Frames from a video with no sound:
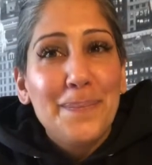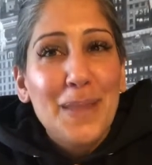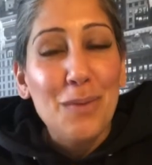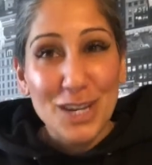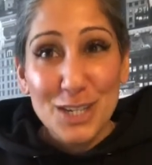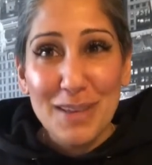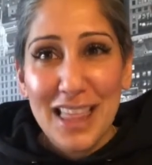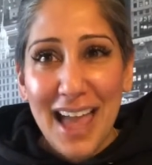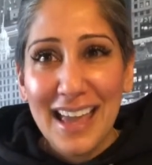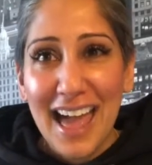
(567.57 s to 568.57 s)
Wish me
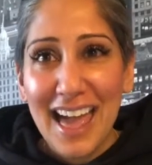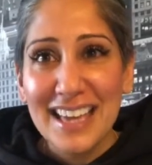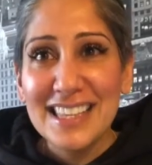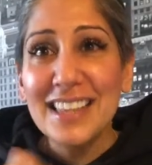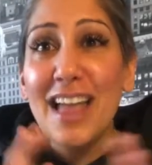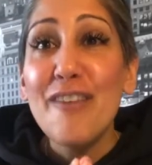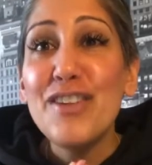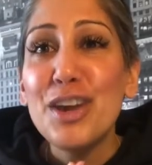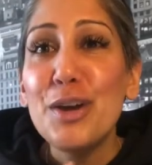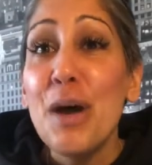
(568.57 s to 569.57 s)
luck, guys. Love
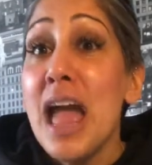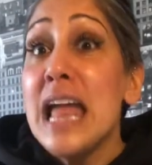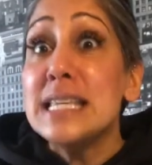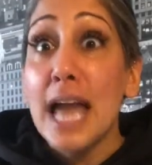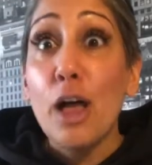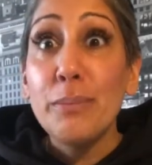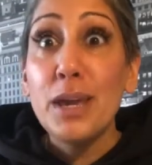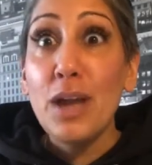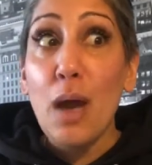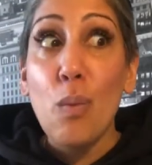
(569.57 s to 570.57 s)
you. Tell
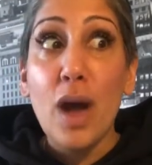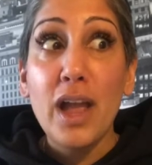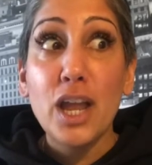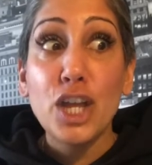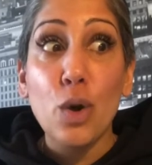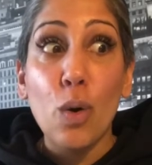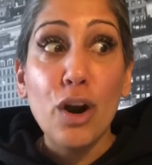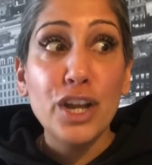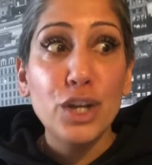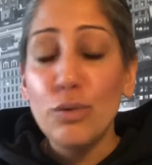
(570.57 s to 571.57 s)
me what your
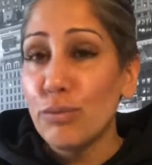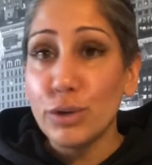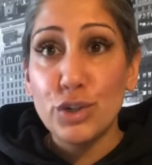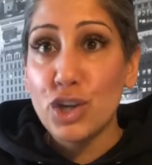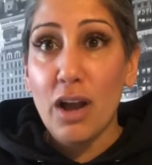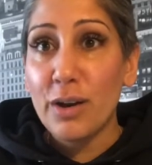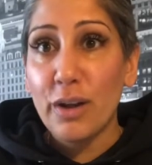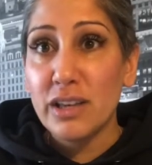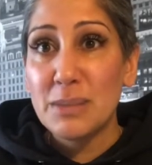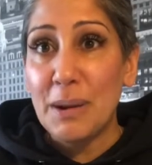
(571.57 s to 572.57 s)
root chakra
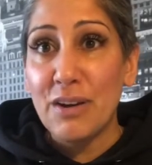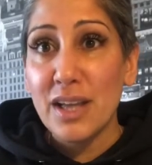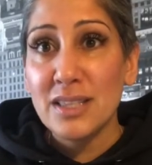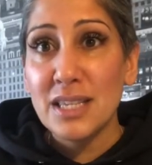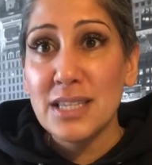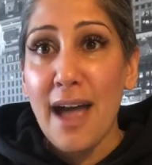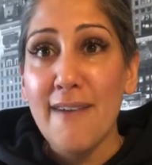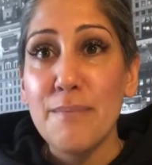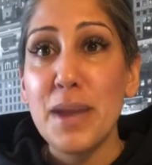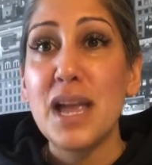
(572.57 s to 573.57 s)
experiences
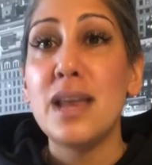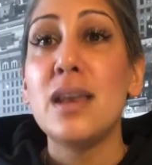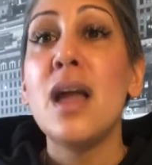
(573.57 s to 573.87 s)
have been.